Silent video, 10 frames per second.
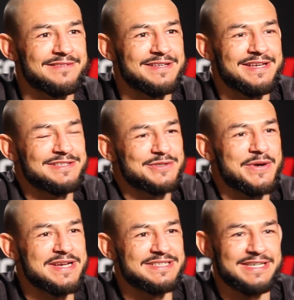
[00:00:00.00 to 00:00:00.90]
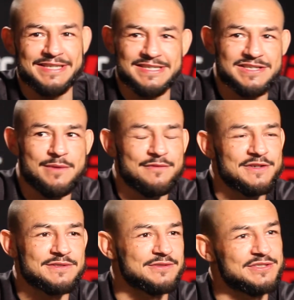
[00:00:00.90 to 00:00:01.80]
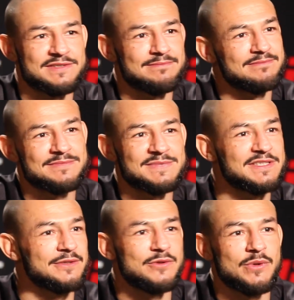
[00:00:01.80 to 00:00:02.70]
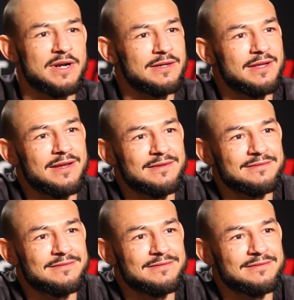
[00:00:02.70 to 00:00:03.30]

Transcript: It's crazy, and then some of us are just still doing our thing.